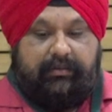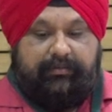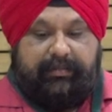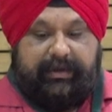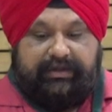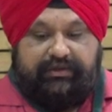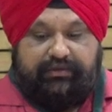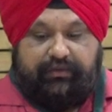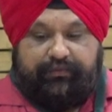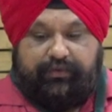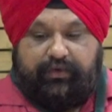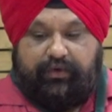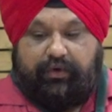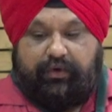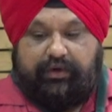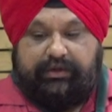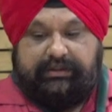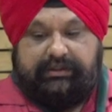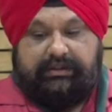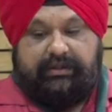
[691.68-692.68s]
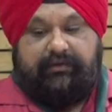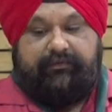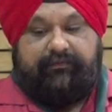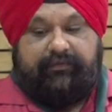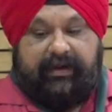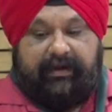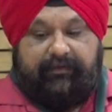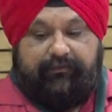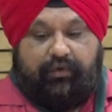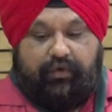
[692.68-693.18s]
benzofurons,
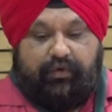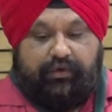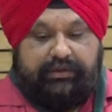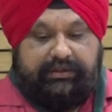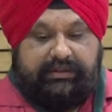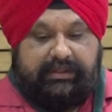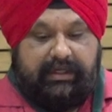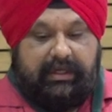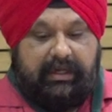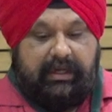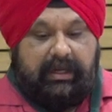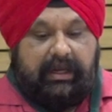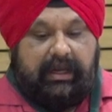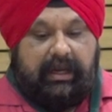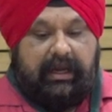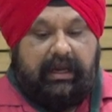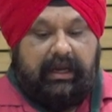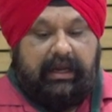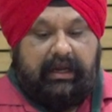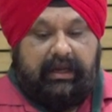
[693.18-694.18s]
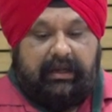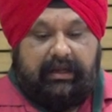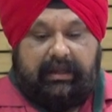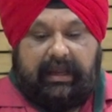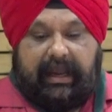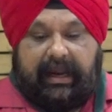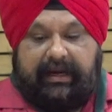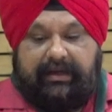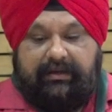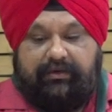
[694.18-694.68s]
flavones,
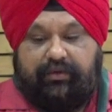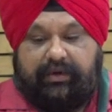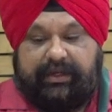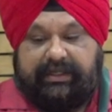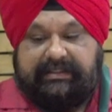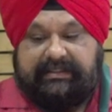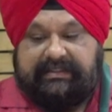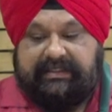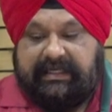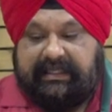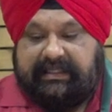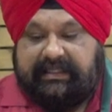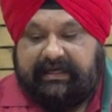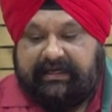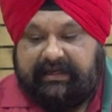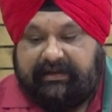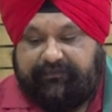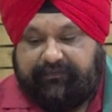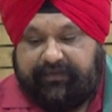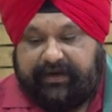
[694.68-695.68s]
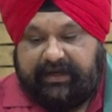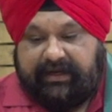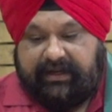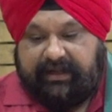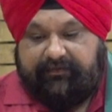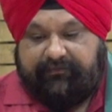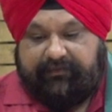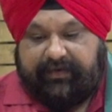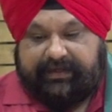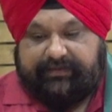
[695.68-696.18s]
and you can see the different
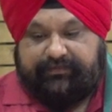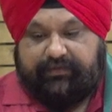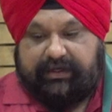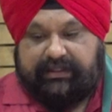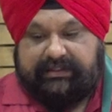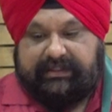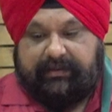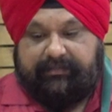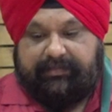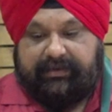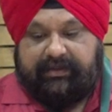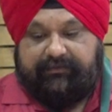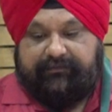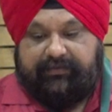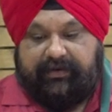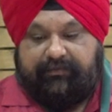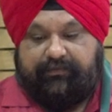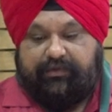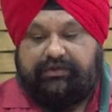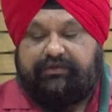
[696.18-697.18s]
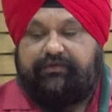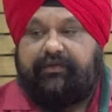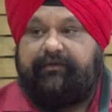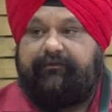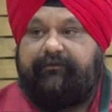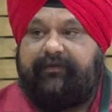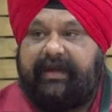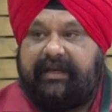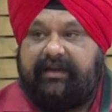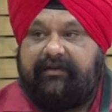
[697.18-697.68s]
effects. For example, the flavones were
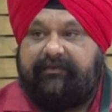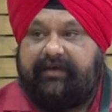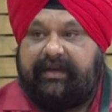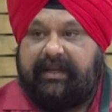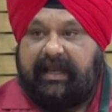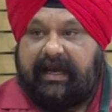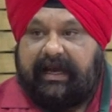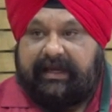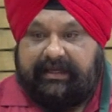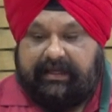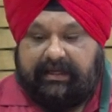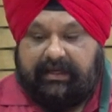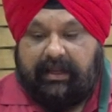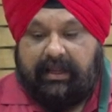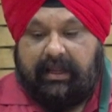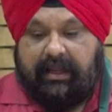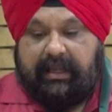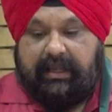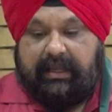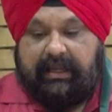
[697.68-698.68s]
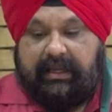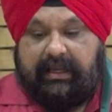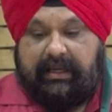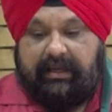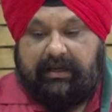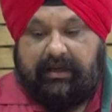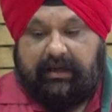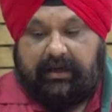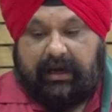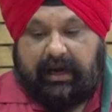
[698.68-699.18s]
very, very higher
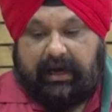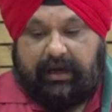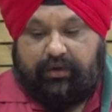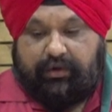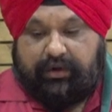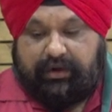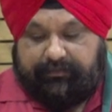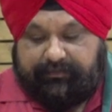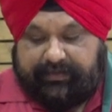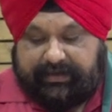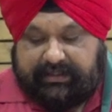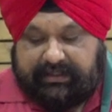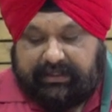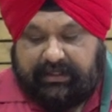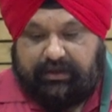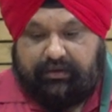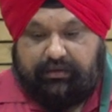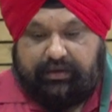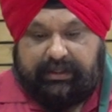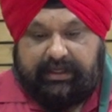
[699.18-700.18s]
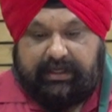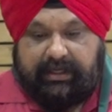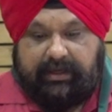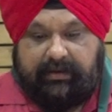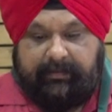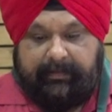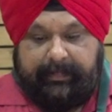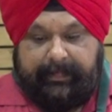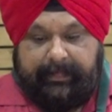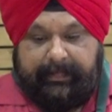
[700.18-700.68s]
in Arogyavardhani Gutika,
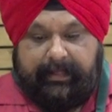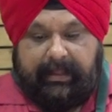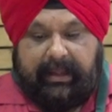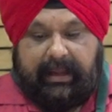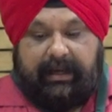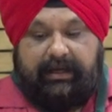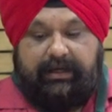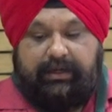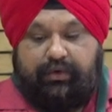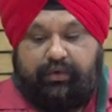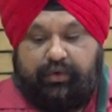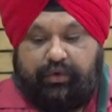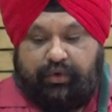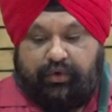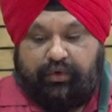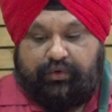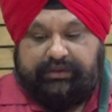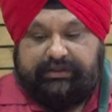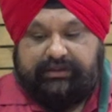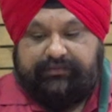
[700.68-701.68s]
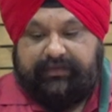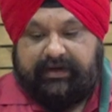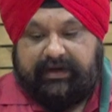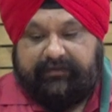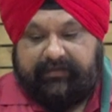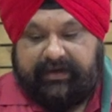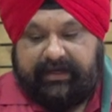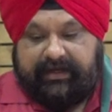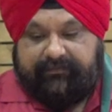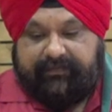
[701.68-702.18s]
and quinones were
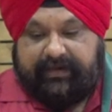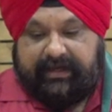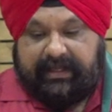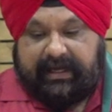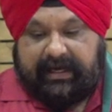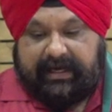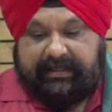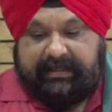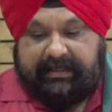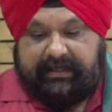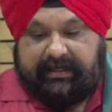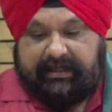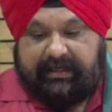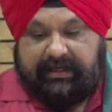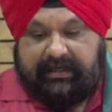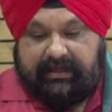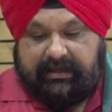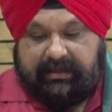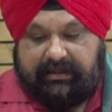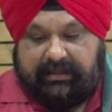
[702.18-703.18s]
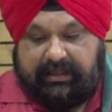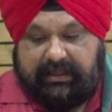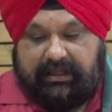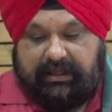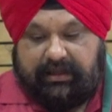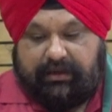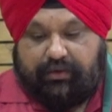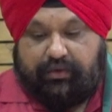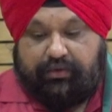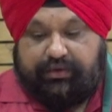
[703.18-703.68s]
very, very higher in the
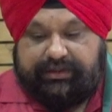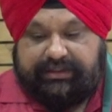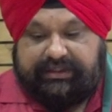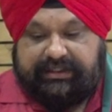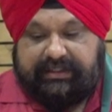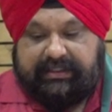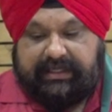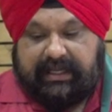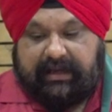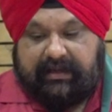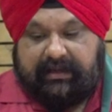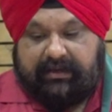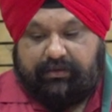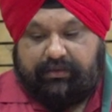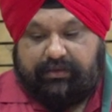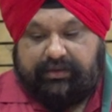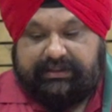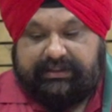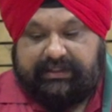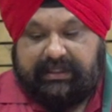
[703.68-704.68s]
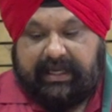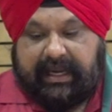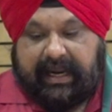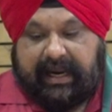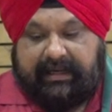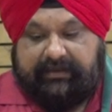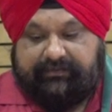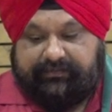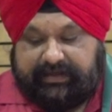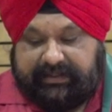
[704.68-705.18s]
Guruchi
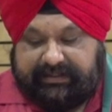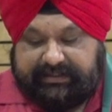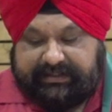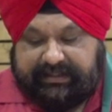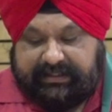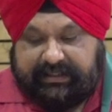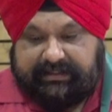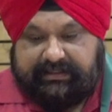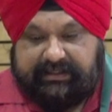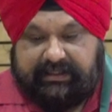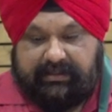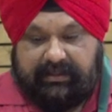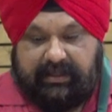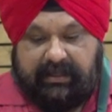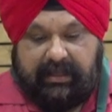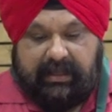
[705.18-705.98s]
as well as Shilajit,